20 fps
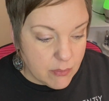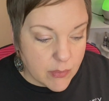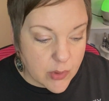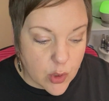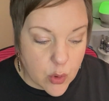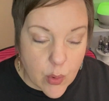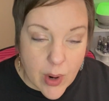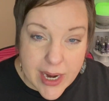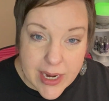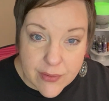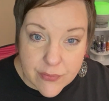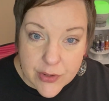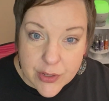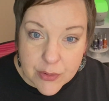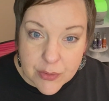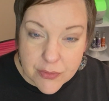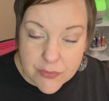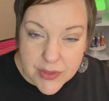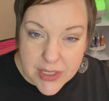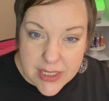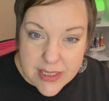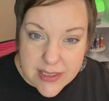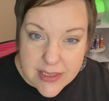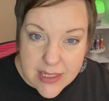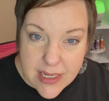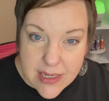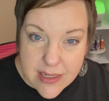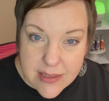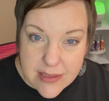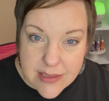quite a few of these
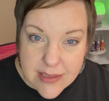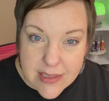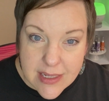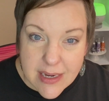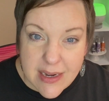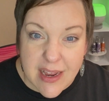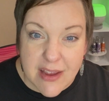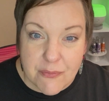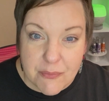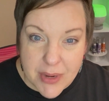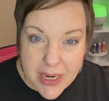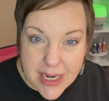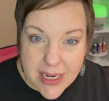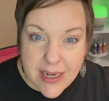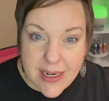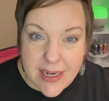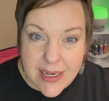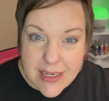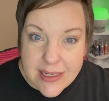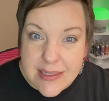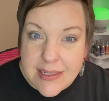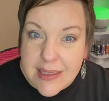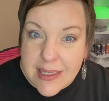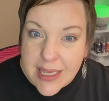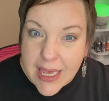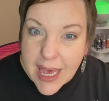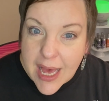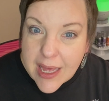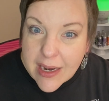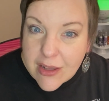scents that have made it into the
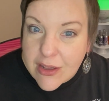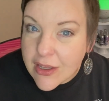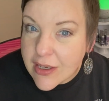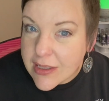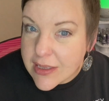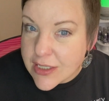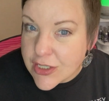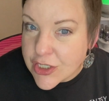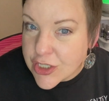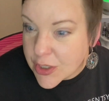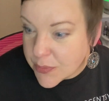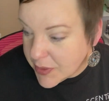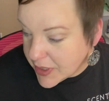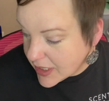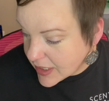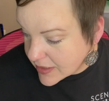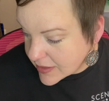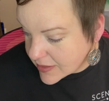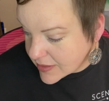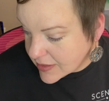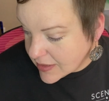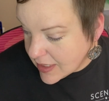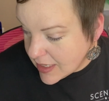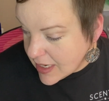catalog this year, because